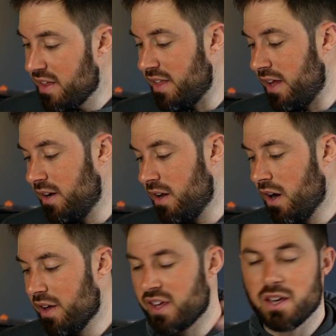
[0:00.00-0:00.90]
then
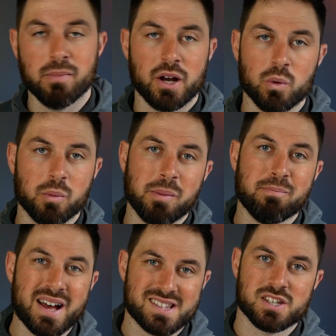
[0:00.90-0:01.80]
I think your money would be
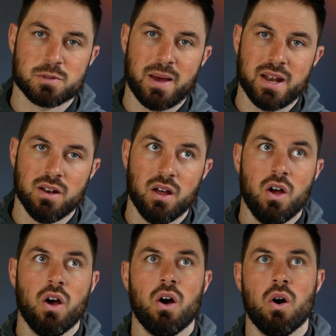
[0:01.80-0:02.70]
better spent
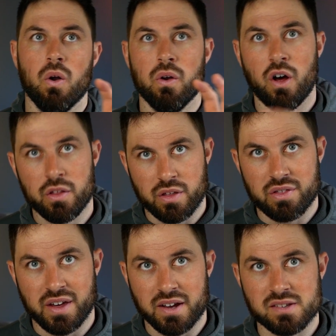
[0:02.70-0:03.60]
on other
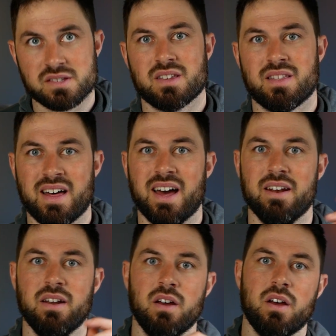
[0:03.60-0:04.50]
things
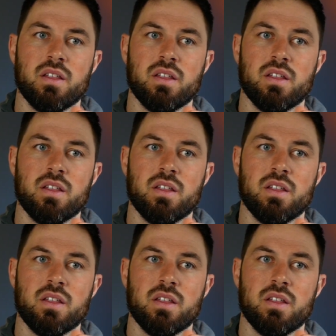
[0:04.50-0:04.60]
than